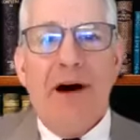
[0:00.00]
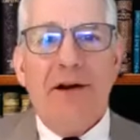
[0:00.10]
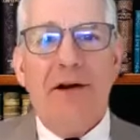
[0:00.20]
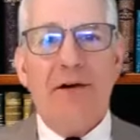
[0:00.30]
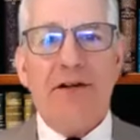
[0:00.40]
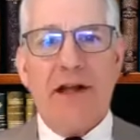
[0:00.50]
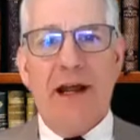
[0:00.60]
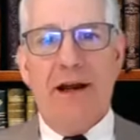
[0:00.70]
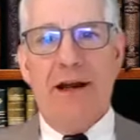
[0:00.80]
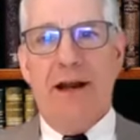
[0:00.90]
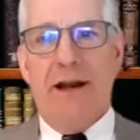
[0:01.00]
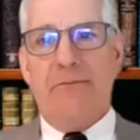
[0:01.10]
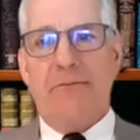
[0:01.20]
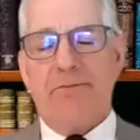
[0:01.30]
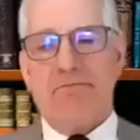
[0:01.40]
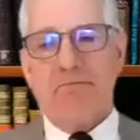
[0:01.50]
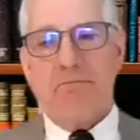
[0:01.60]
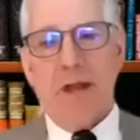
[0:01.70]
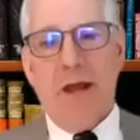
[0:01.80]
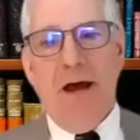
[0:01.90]
to understanding.
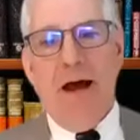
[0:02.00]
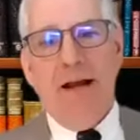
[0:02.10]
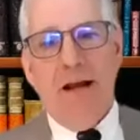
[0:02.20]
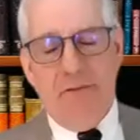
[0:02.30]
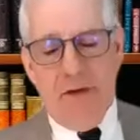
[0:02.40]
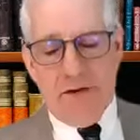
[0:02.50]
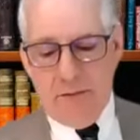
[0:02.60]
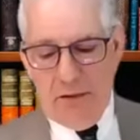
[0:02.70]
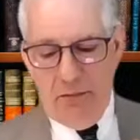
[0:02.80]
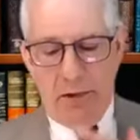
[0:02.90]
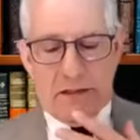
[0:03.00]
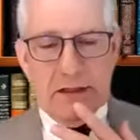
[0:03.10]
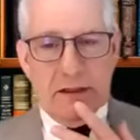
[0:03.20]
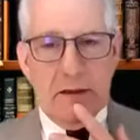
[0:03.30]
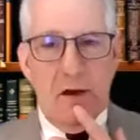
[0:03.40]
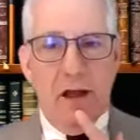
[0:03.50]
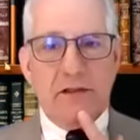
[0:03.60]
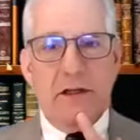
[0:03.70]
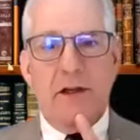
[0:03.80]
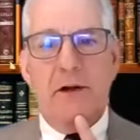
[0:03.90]
I love this. We recently
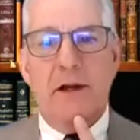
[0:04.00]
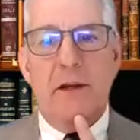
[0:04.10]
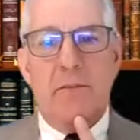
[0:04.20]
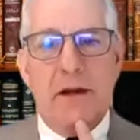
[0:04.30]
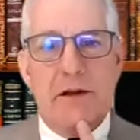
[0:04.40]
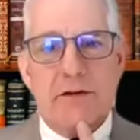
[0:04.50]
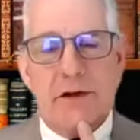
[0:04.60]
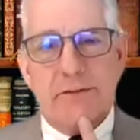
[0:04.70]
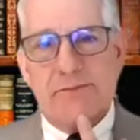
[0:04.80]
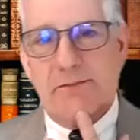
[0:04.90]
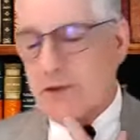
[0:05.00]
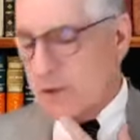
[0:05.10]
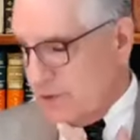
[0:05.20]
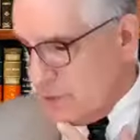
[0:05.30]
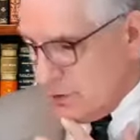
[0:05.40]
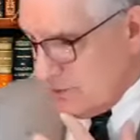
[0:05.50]
lost a Unity minister, very,